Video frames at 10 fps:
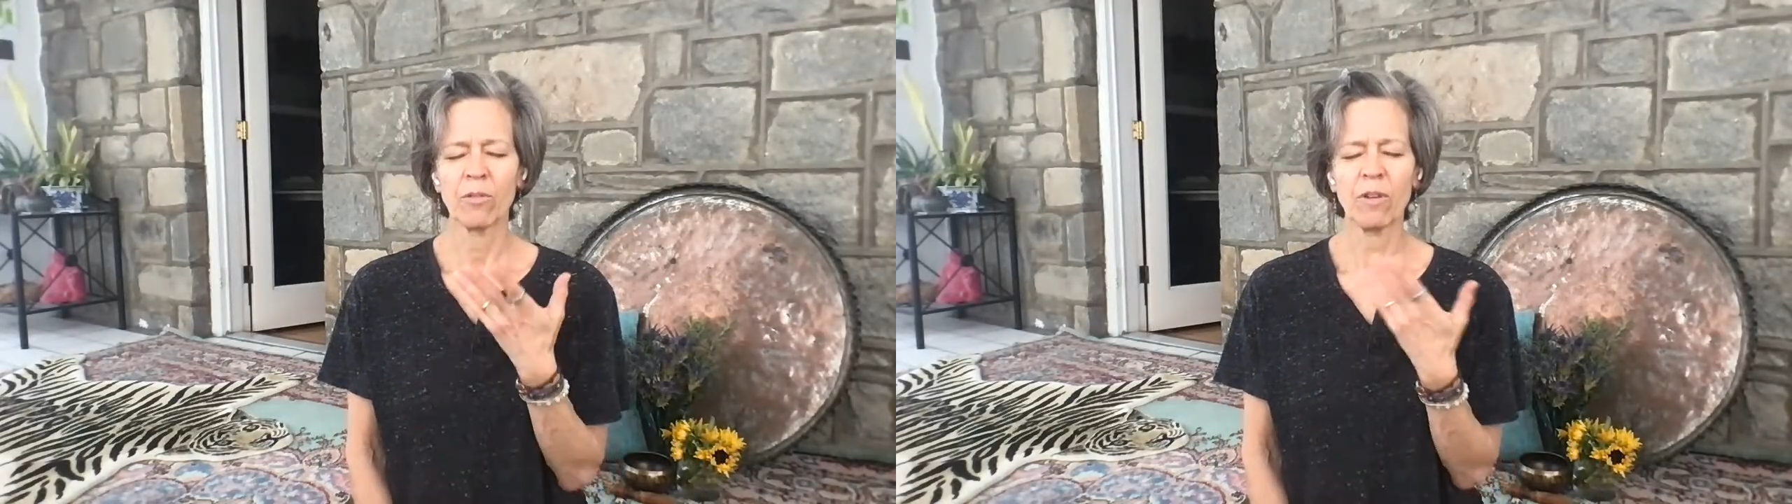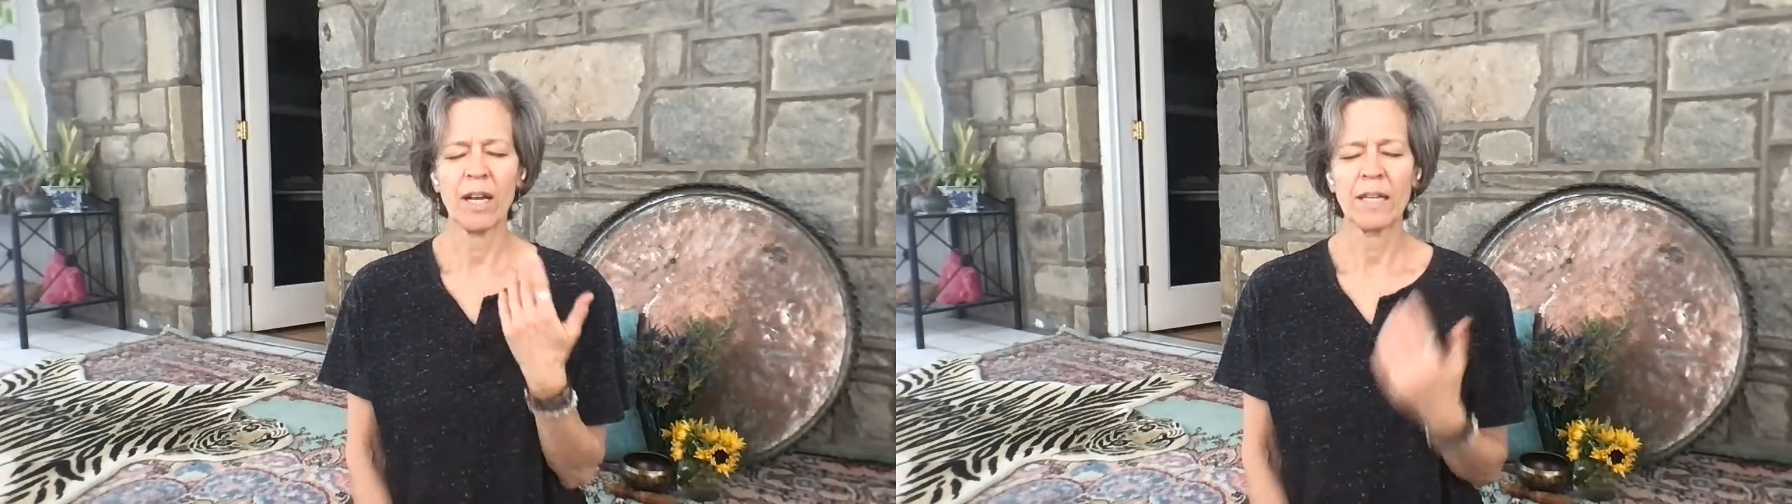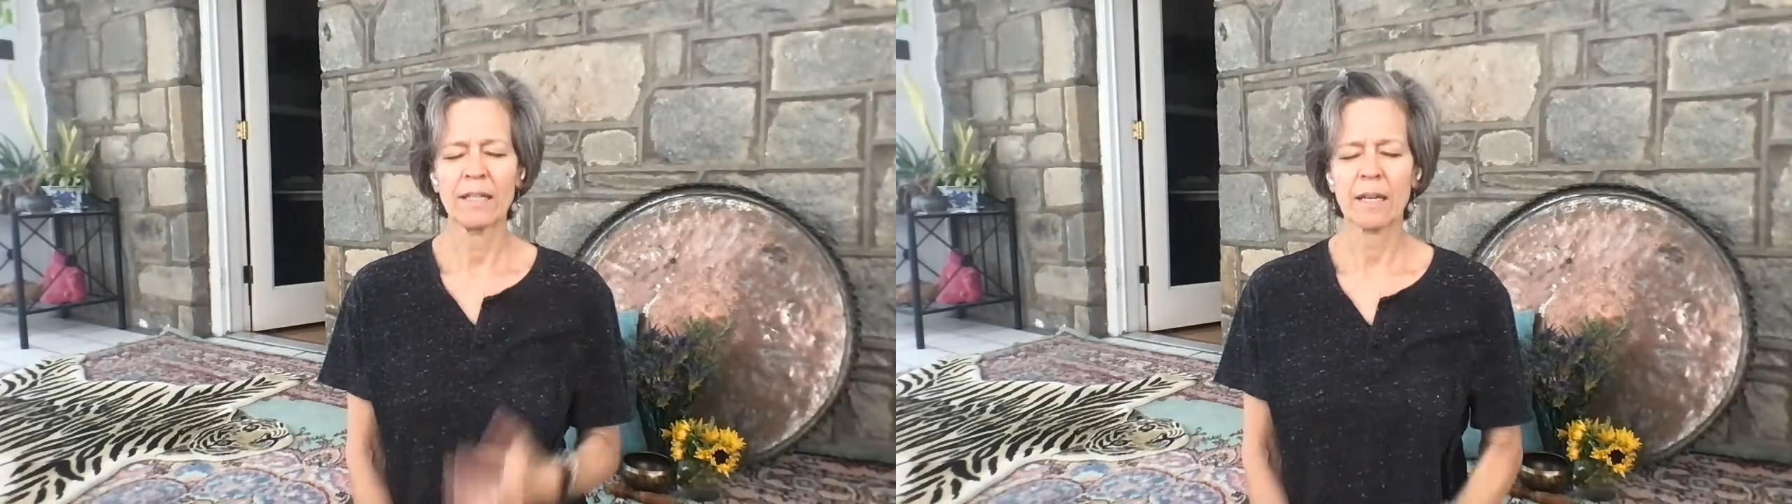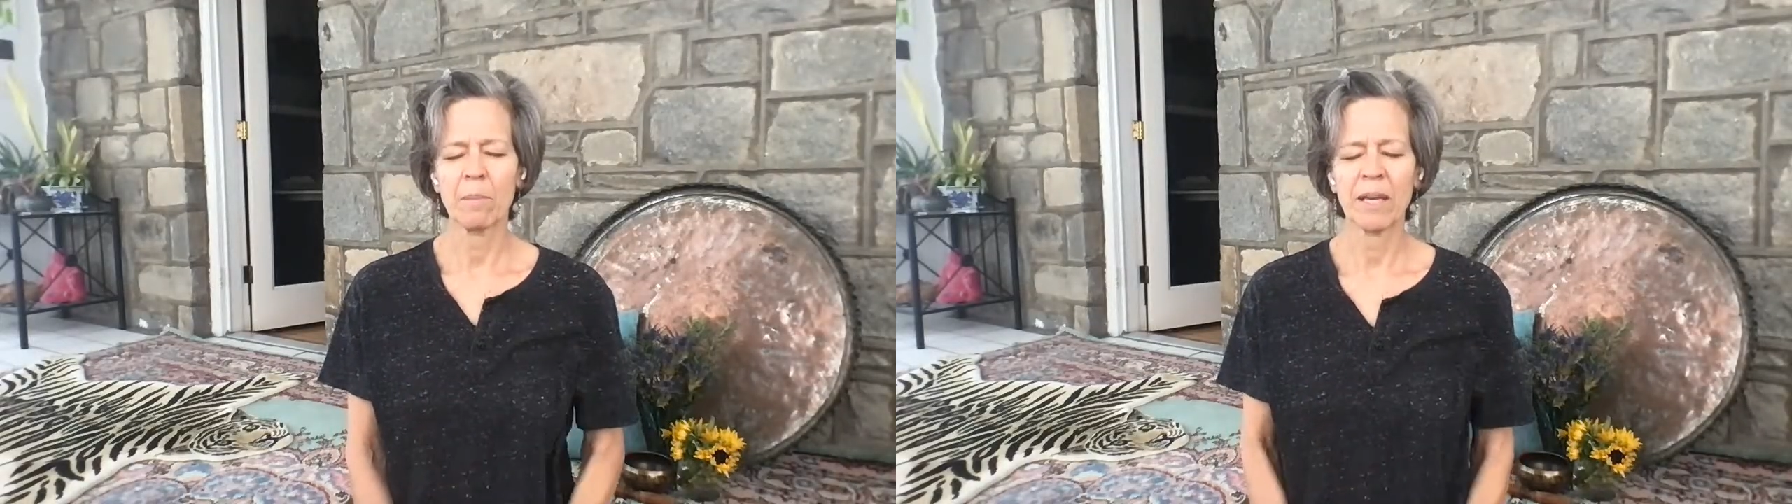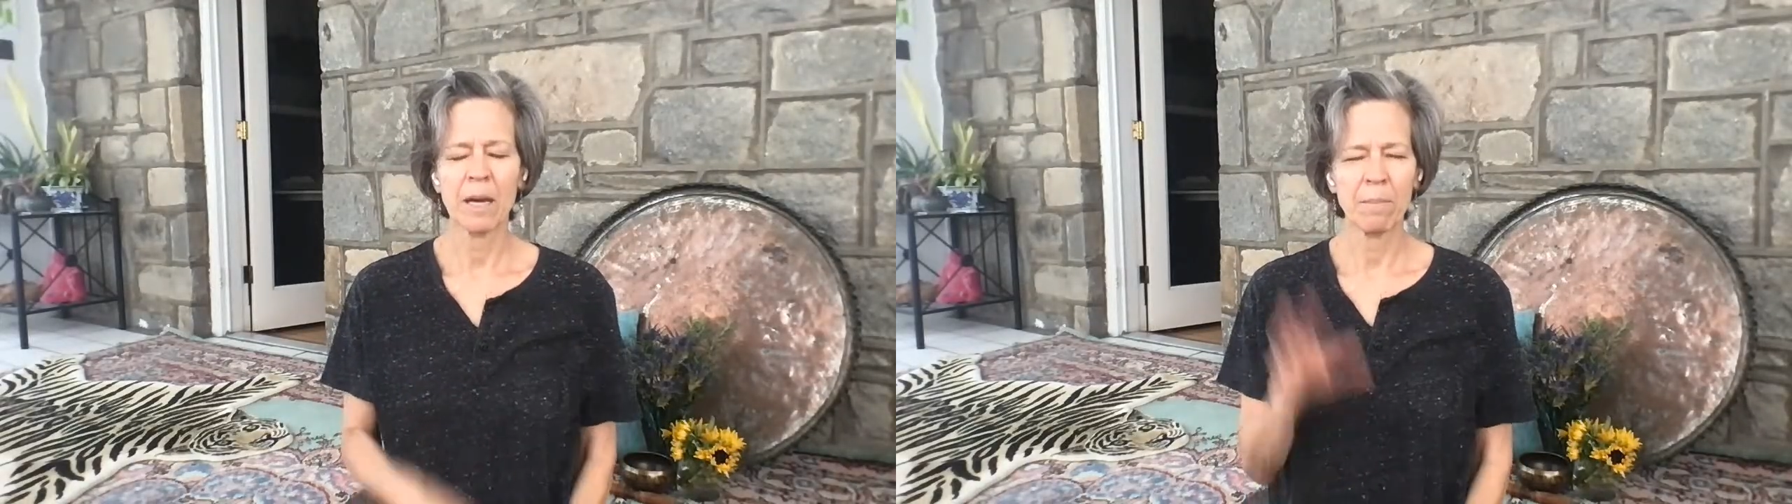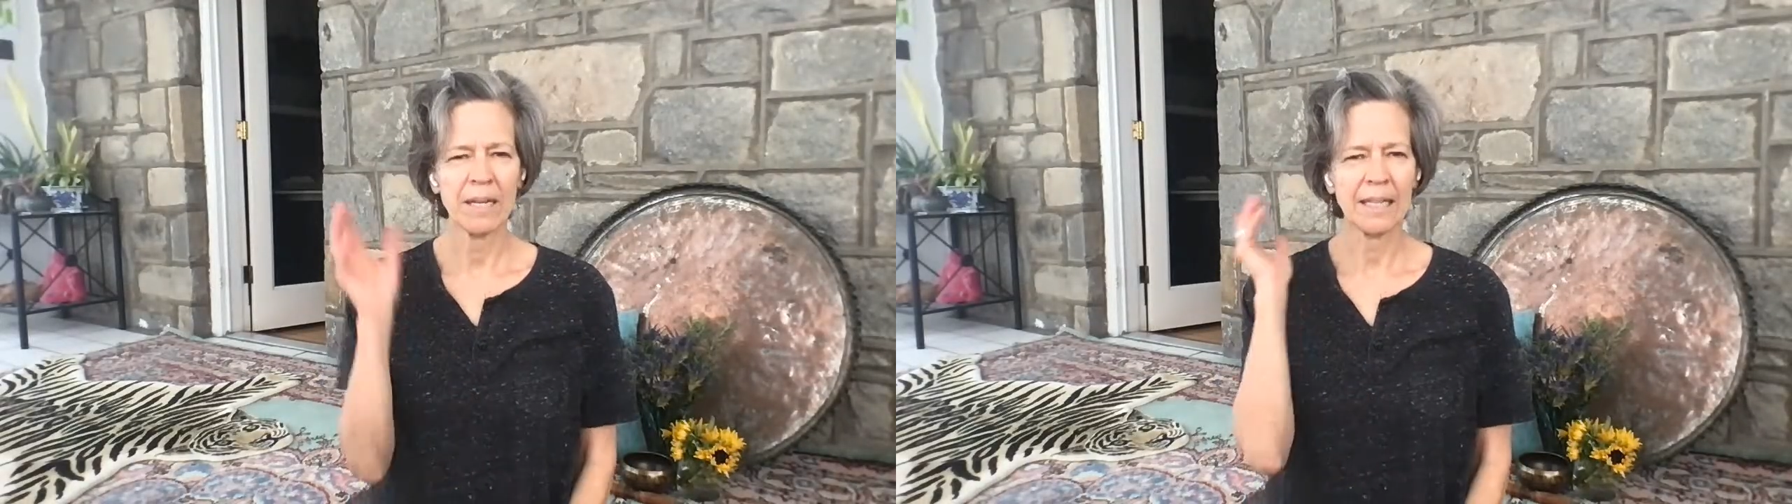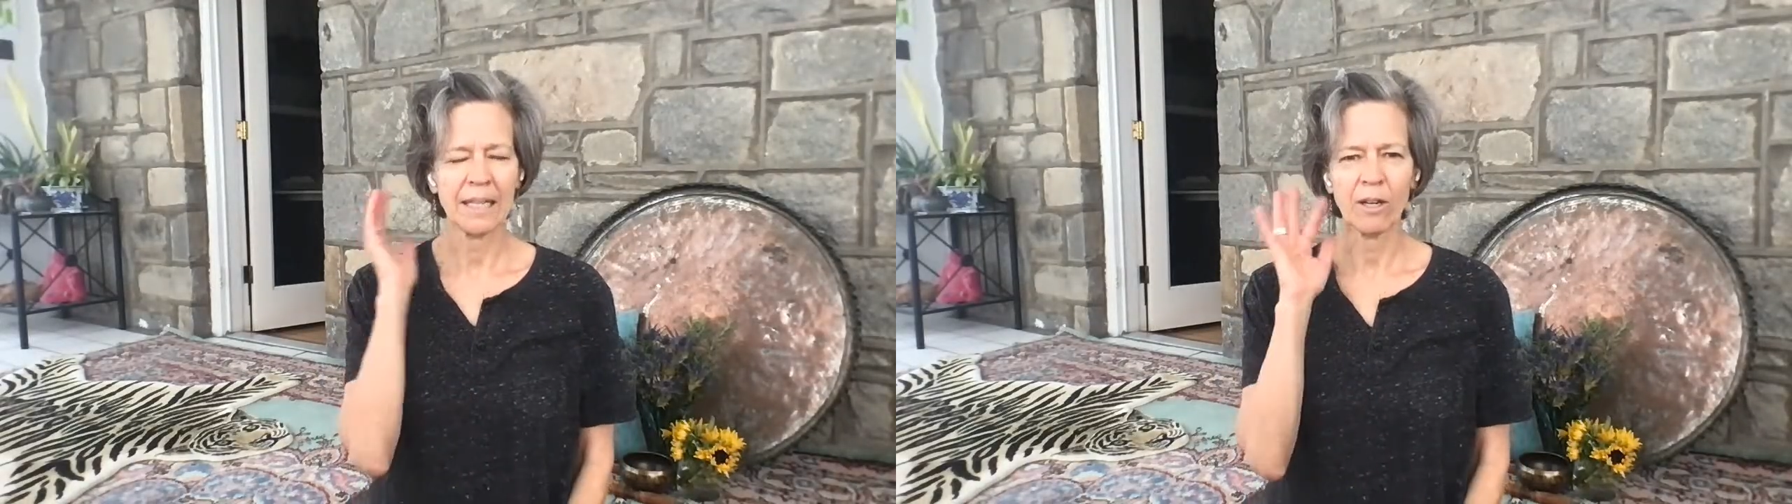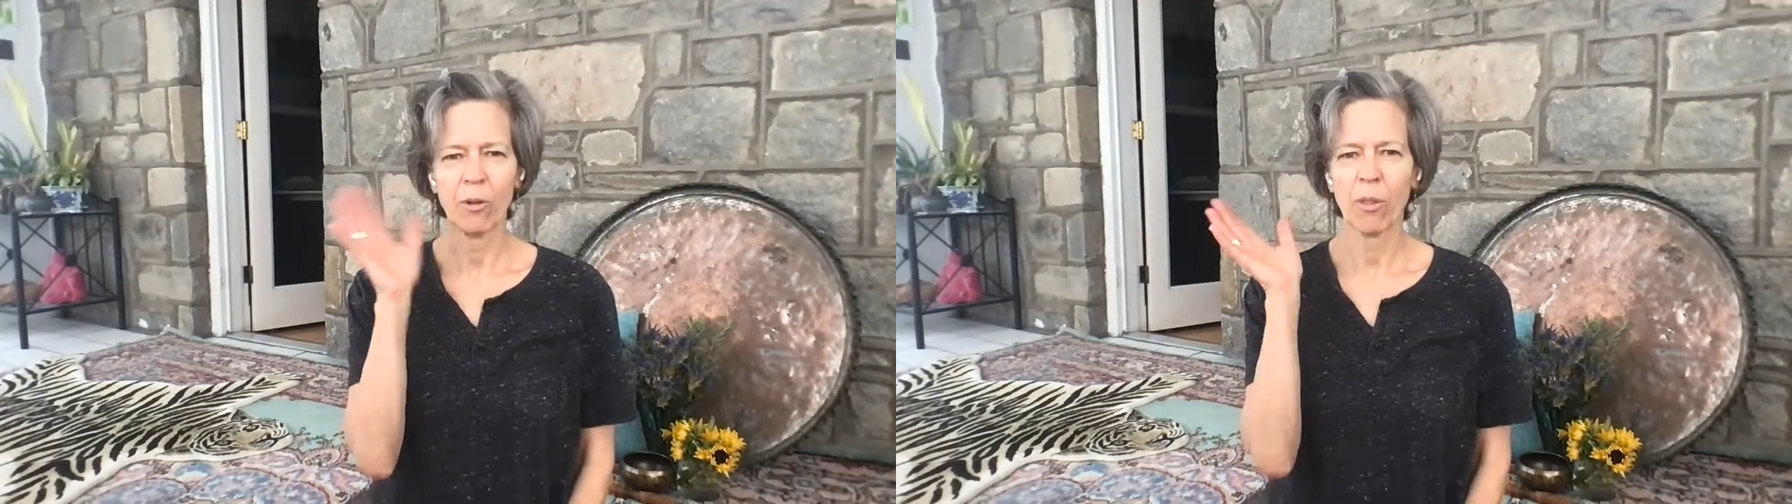find coming up, any little